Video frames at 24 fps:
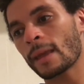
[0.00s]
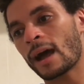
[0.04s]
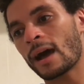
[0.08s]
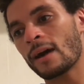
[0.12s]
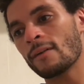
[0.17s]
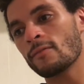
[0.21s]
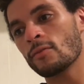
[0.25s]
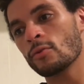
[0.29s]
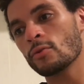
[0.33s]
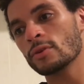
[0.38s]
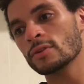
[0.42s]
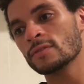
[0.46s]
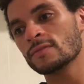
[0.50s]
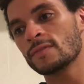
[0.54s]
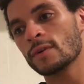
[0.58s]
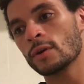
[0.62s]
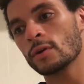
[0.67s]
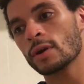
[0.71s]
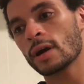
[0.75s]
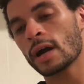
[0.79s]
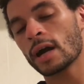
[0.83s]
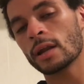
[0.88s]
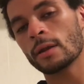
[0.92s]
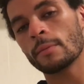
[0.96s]
I've always
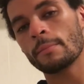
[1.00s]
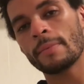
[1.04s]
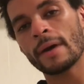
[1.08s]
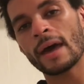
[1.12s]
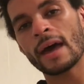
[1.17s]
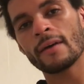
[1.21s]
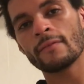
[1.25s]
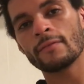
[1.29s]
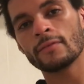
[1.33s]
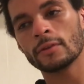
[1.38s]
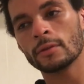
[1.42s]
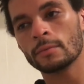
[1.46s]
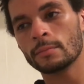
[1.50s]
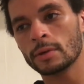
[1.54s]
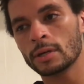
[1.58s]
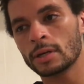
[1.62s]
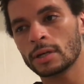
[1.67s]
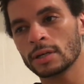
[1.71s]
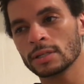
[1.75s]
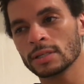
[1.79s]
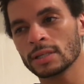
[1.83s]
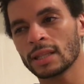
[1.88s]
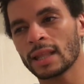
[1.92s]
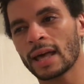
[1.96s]
felt kind of bad for them,
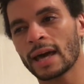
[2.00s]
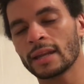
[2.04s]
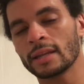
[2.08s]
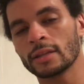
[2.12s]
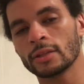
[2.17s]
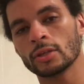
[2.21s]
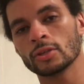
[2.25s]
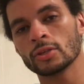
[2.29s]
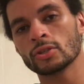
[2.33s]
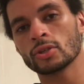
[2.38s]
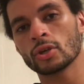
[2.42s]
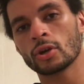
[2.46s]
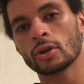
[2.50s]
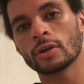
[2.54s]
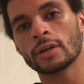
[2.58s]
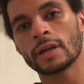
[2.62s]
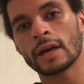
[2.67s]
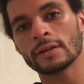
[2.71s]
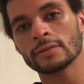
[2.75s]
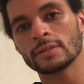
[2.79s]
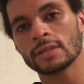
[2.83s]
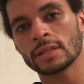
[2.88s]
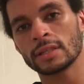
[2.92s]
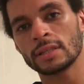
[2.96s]
because a lot of the
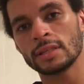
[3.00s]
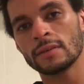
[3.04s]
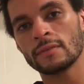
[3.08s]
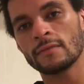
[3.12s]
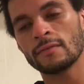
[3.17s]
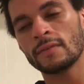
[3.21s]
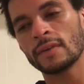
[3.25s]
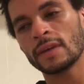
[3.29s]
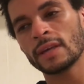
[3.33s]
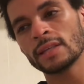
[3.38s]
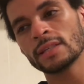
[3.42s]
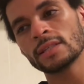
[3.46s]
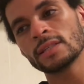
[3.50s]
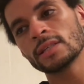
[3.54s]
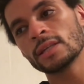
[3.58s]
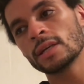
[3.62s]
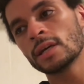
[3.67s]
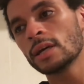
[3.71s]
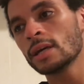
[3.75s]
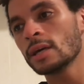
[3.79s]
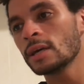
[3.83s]
turnouts at the events,